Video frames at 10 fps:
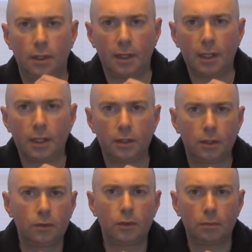The
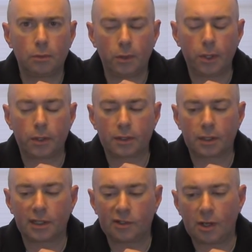YouTube lawyers are
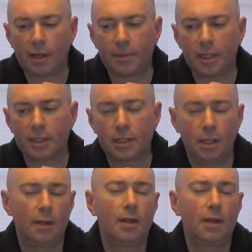going to chime in